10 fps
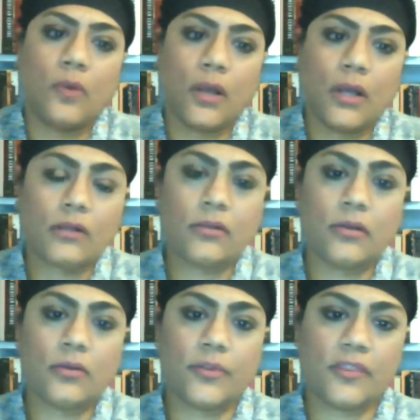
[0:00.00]
Well,
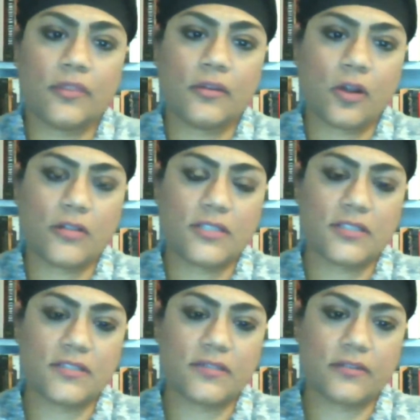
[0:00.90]
within the
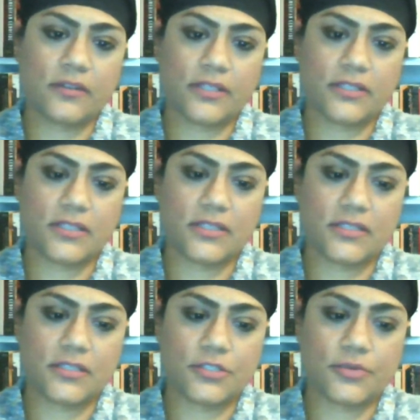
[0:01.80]
context of the 19th
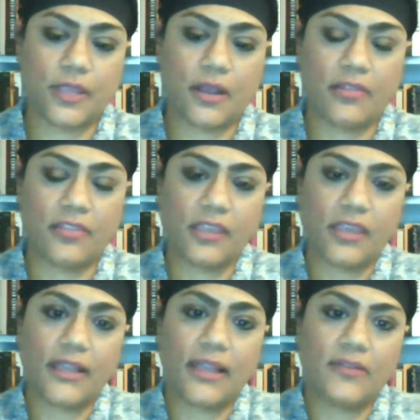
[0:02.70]
century, I
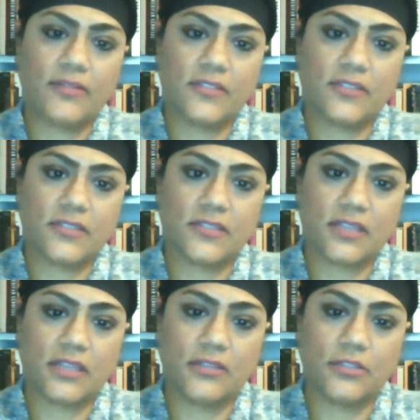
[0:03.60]
think it allows us to
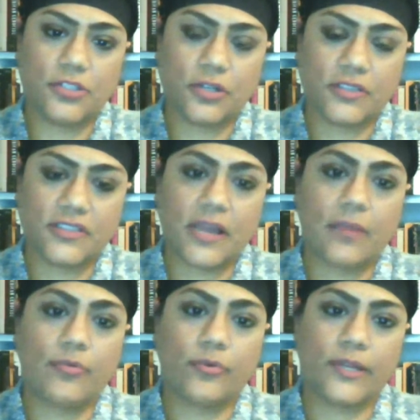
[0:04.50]
see just
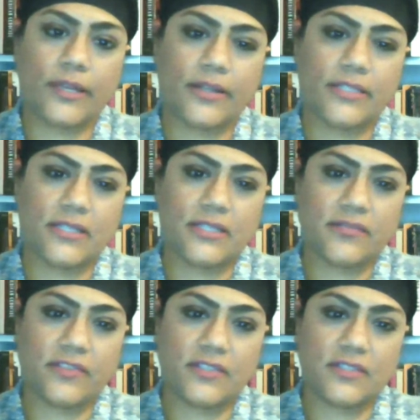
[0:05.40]
how broadly ideas
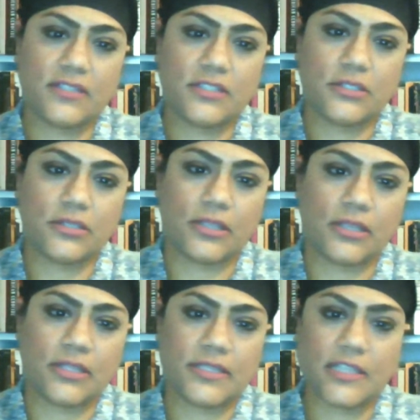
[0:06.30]
of extinction
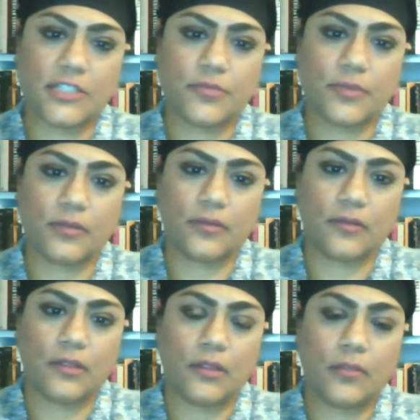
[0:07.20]
and endangerment
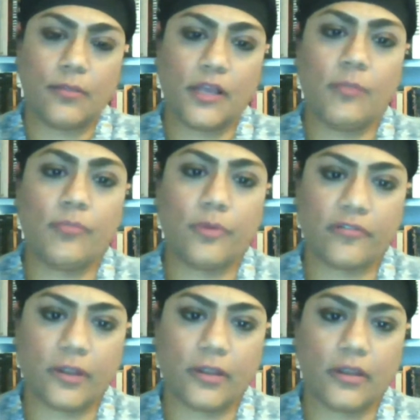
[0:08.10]
become
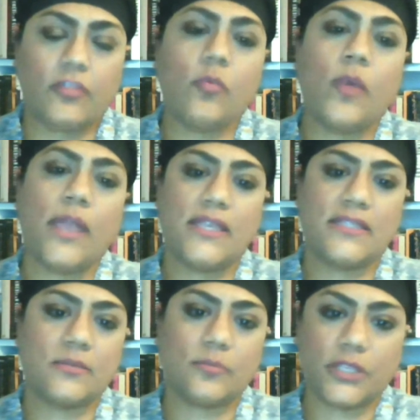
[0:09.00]
prevalent and the
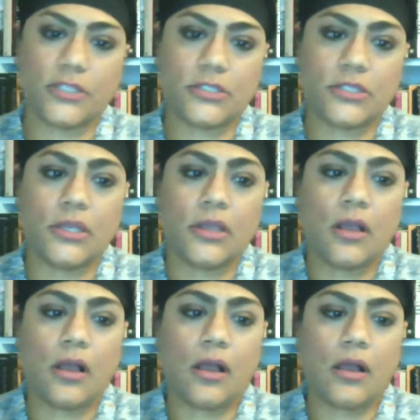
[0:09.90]
ways in which
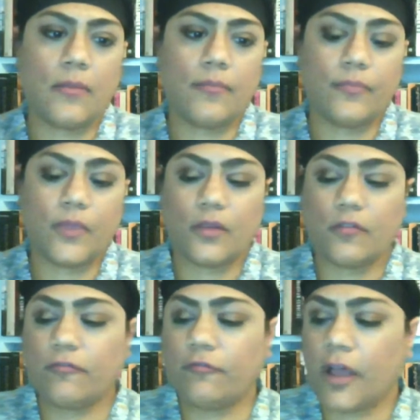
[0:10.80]
um,
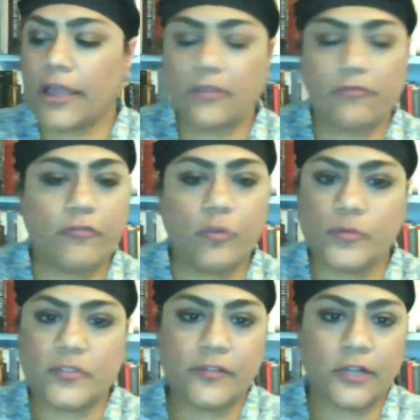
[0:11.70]
violent
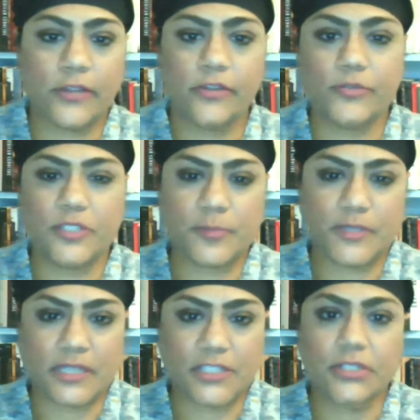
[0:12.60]
forms of colonial
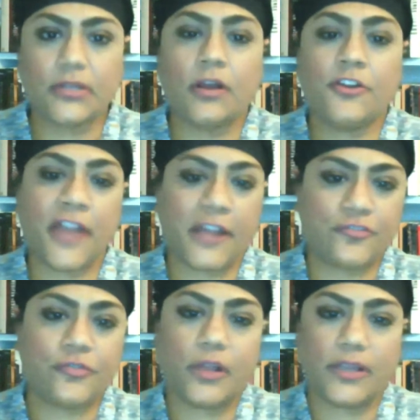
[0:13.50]
dispossession are
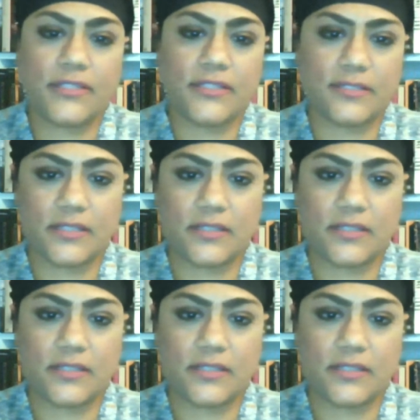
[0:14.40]
naturalized as